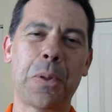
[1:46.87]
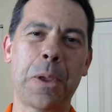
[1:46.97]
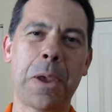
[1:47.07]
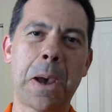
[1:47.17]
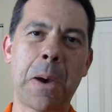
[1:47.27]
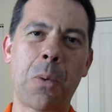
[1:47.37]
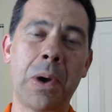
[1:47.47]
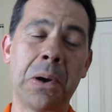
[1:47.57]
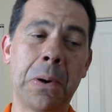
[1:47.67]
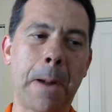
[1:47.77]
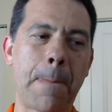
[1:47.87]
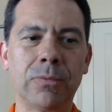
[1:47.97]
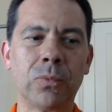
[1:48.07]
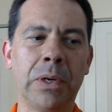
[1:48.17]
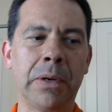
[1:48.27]
Yeah, well,
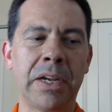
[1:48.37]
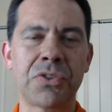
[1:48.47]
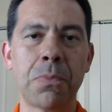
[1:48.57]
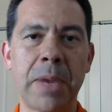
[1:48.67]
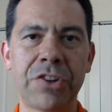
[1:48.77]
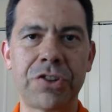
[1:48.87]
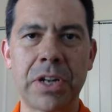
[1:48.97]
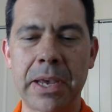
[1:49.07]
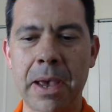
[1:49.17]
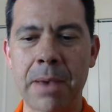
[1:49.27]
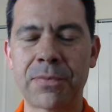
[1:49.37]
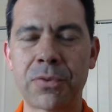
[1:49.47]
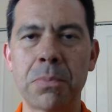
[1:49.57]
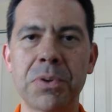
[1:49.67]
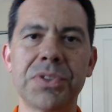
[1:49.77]
well, as you mentioned, I, am
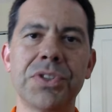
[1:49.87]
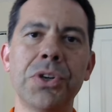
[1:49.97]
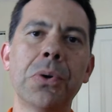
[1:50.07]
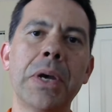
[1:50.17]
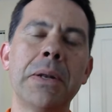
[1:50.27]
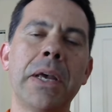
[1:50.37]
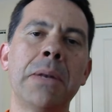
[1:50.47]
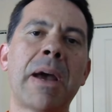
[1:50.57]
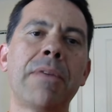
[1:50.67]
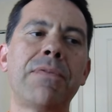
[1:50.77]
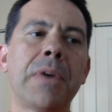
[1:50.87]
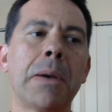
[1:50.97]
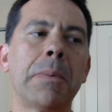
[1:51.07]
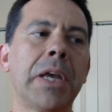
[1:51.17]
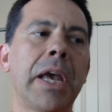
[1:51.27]
from Brazil, and, and my
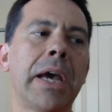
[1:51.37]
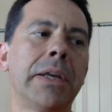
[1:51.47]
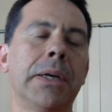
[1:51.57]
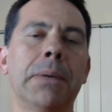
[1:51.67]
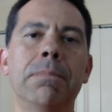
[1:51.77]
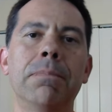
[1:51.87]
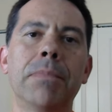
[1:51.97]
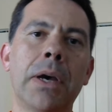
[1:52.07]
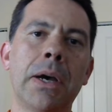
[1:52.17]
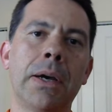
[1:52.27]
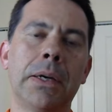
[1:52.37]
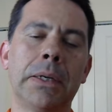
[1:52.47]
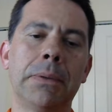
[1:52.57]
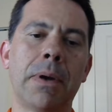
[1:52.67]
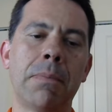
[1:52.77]
family had a,
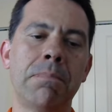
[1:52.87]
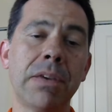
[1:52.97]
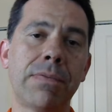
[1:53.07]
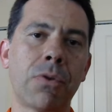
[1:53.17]
a, a, beef